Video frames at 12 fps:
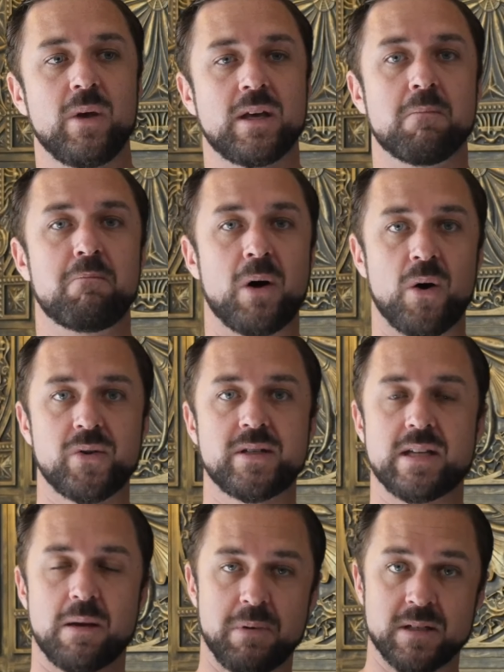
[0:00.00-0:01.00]
we can both
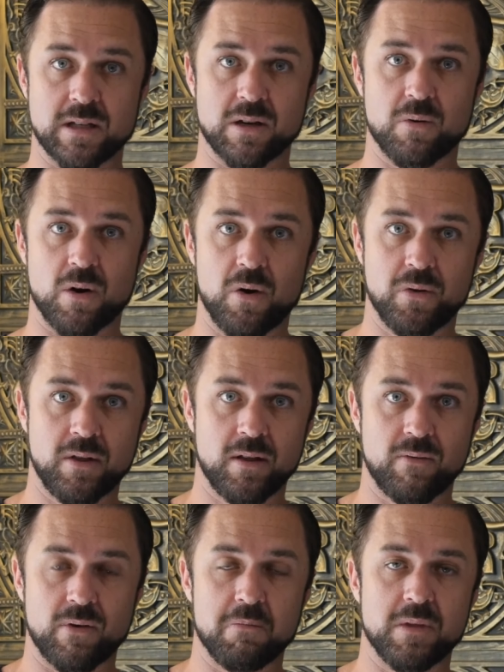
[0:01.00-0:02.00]
step into growth
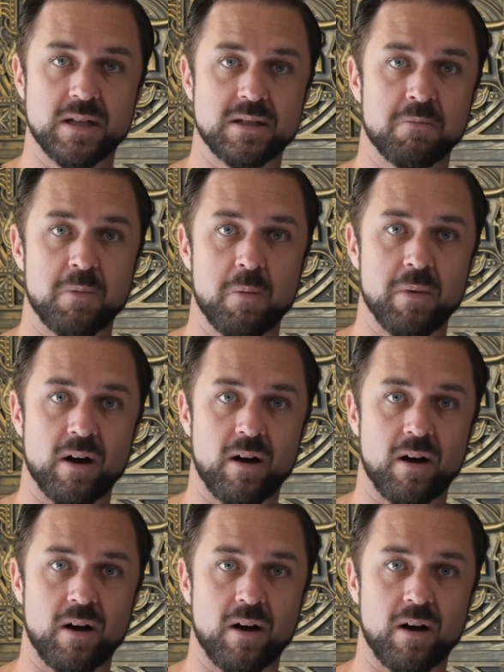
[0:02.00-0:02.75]
from this moment